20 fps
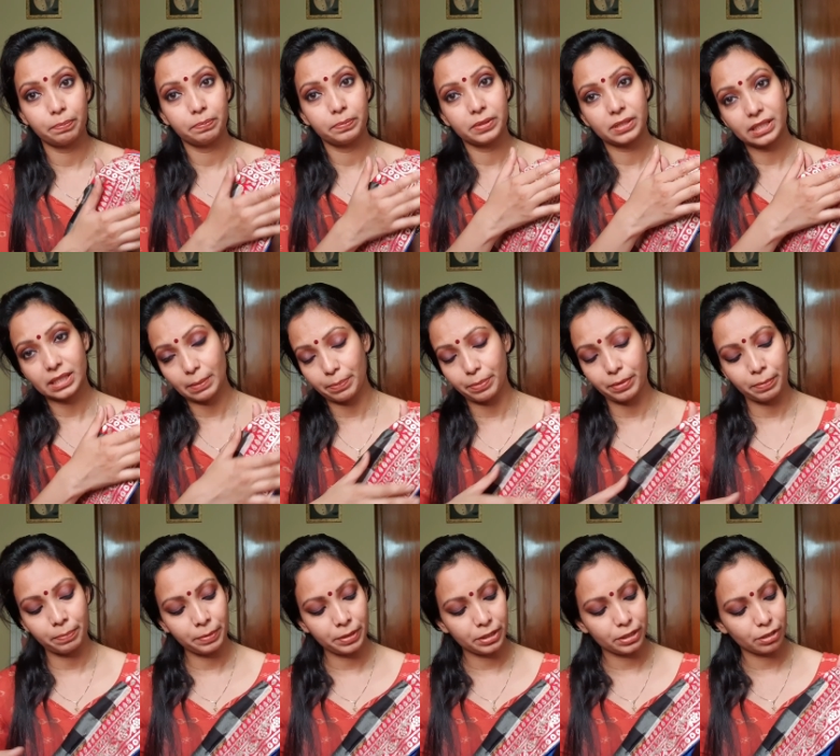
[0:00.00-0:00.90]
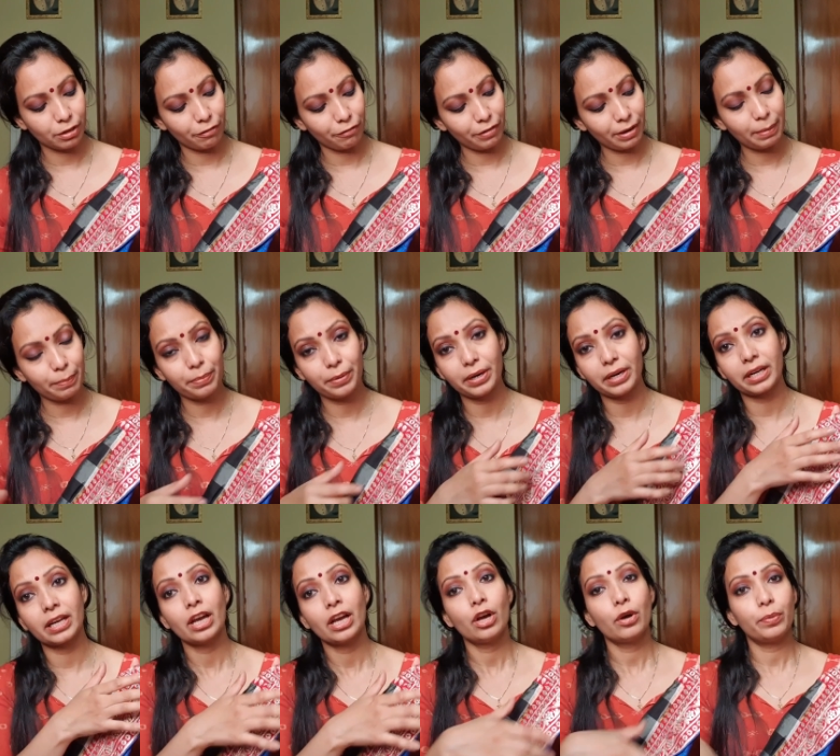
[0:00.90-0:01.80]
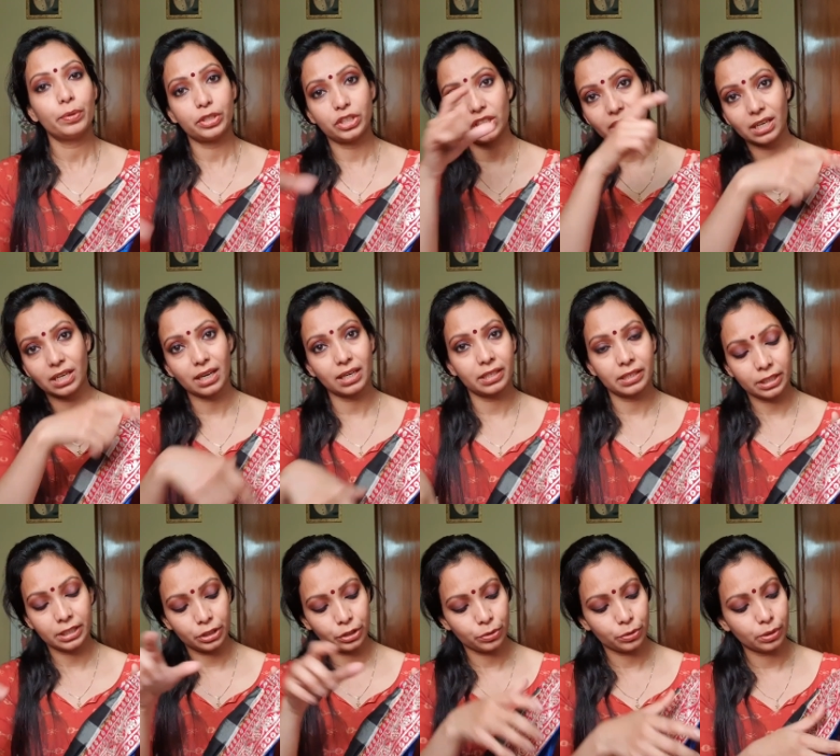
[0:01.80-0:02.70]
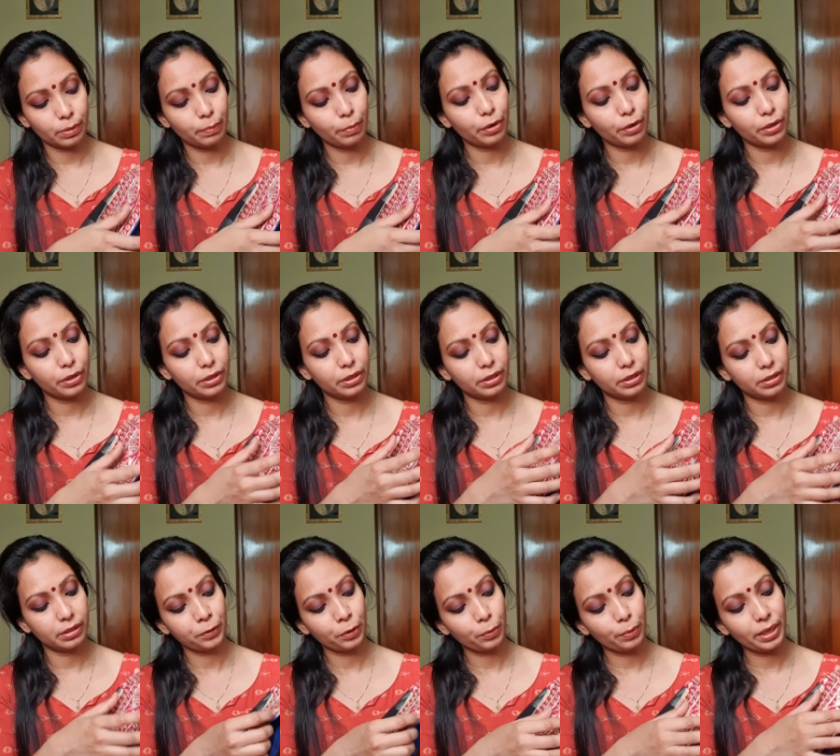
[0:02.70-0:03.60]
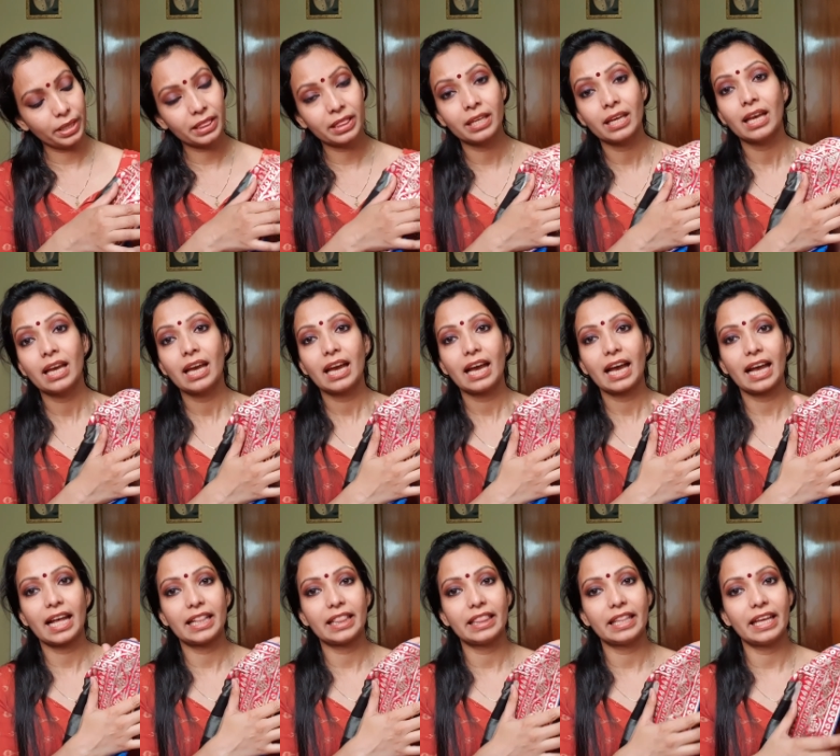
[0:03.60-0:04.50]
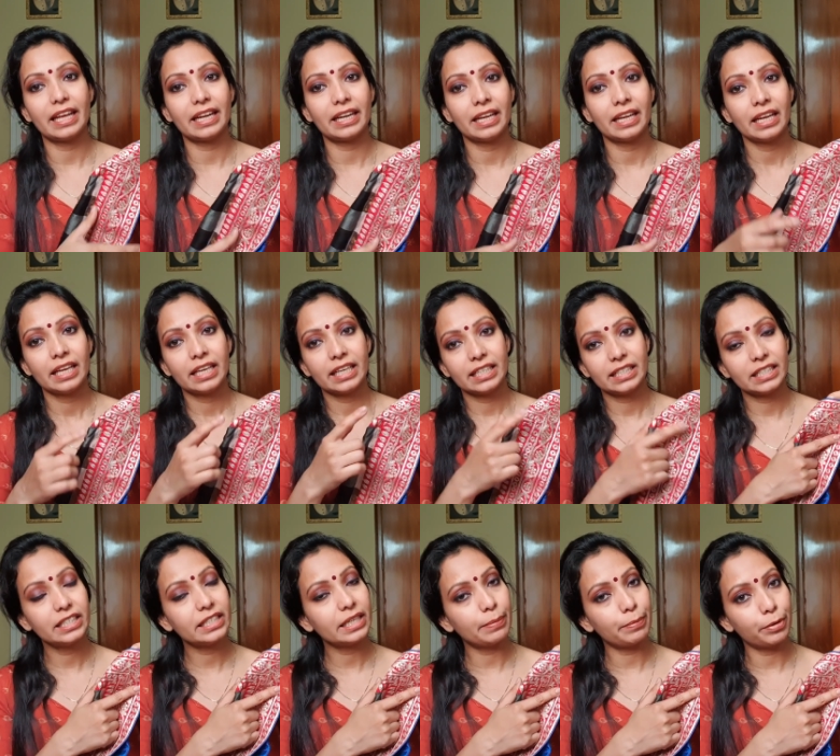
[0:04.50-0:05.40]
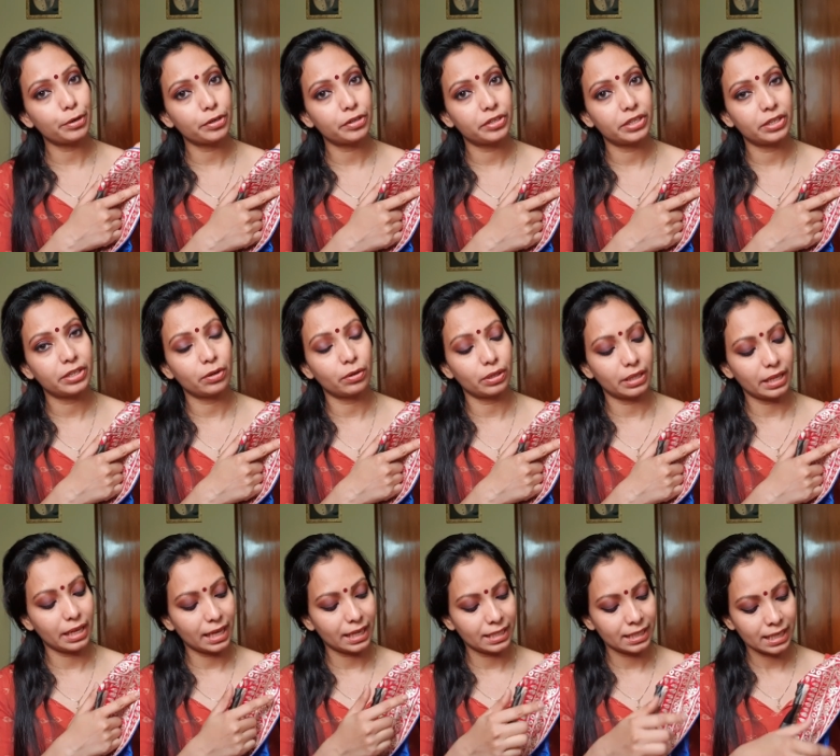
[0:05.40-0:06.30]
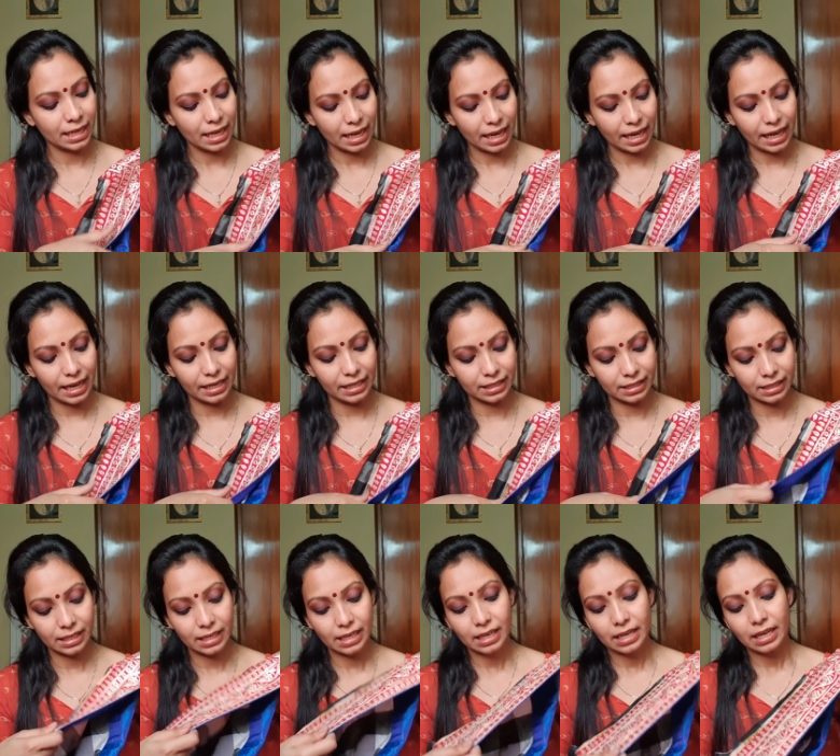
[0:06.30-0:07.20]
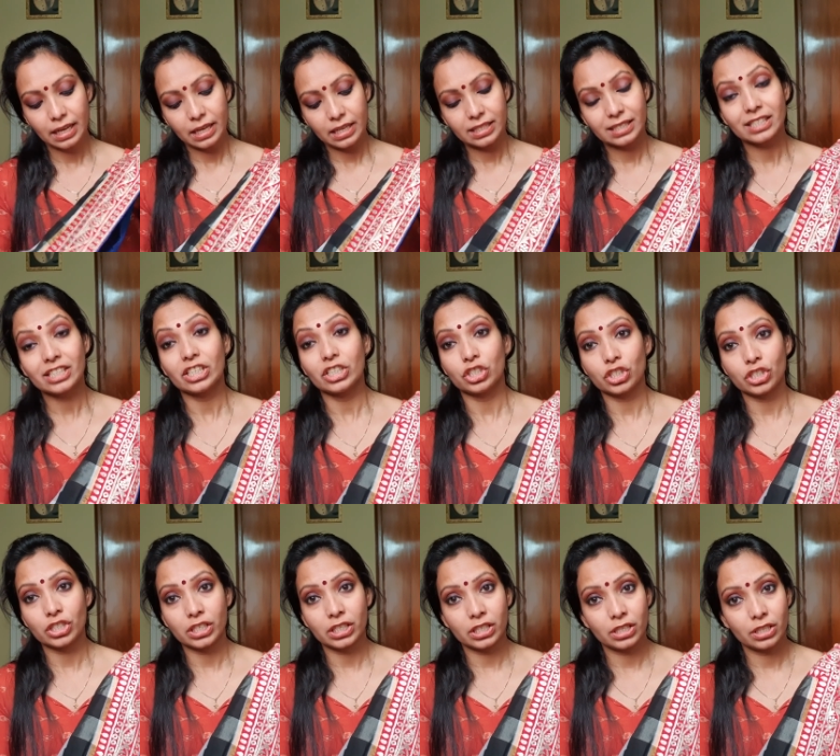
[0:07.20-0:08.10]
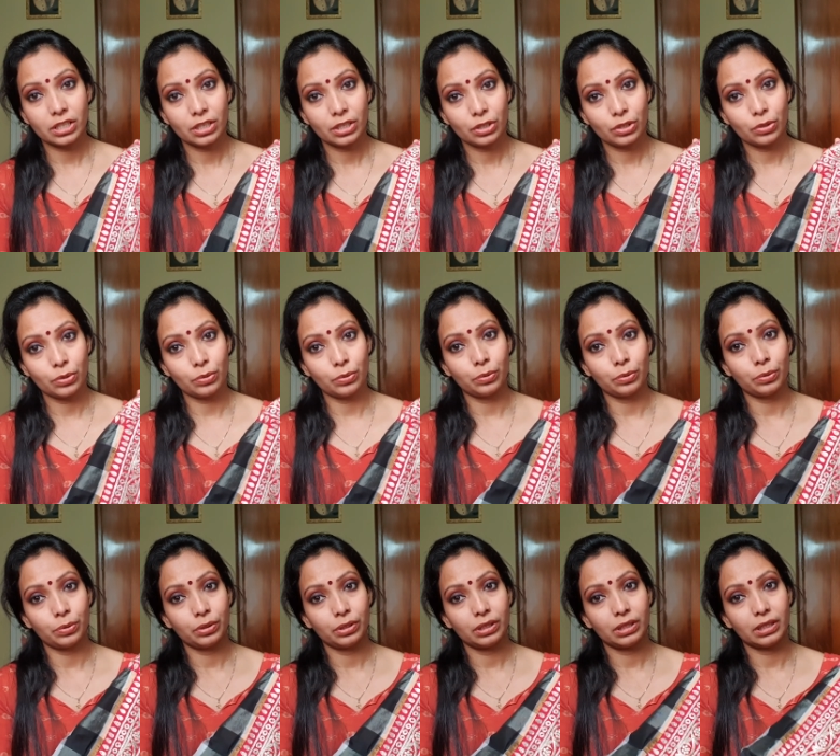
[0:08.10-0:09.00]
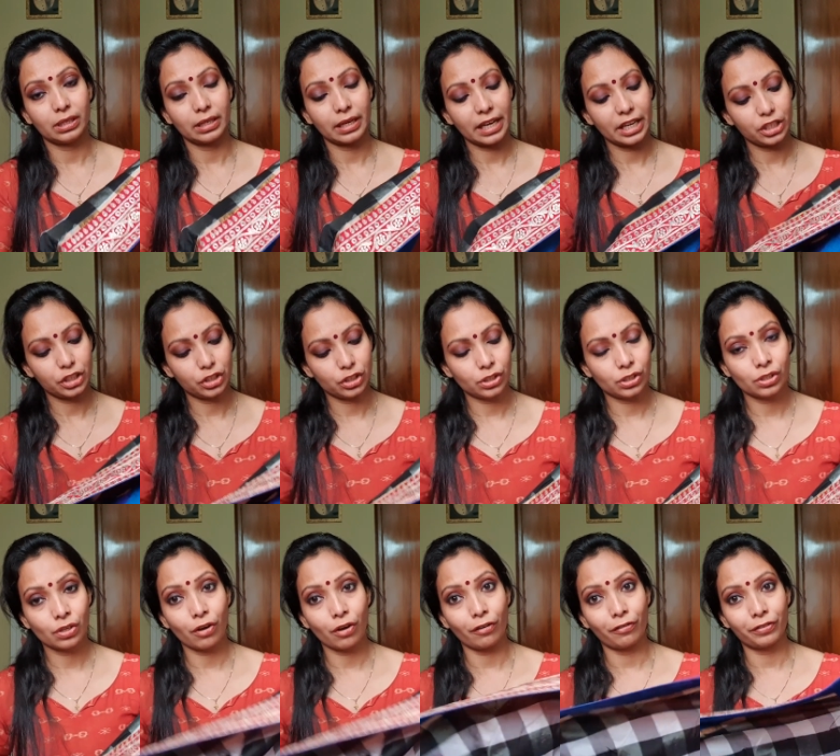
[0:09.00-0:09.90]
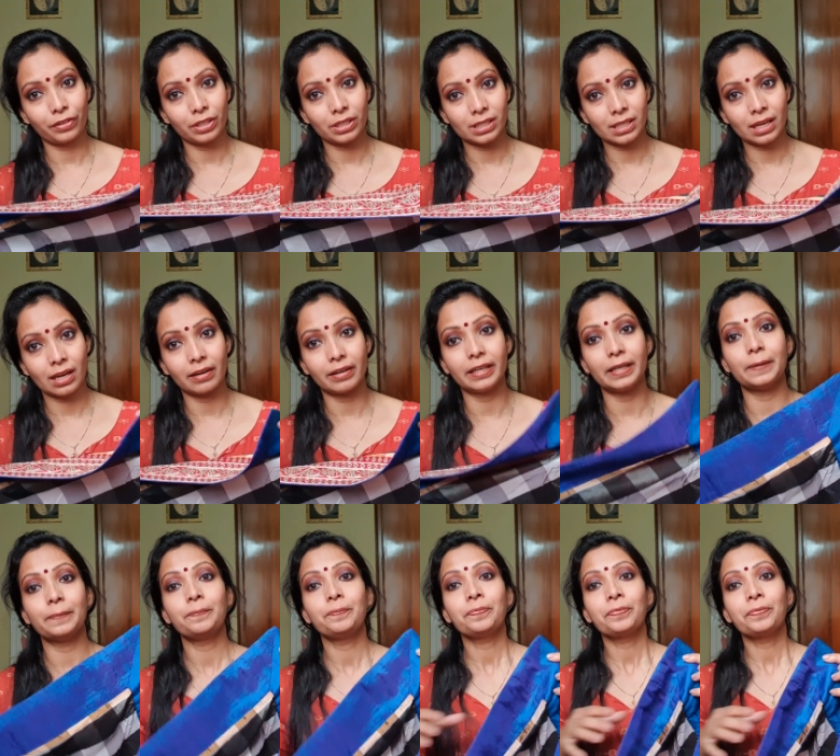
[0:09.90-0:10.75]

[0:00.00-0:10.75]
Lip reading: separate piece of fabric which he cut into the border with, and then he did the embroidery on that and stitched it to the edges of the sari.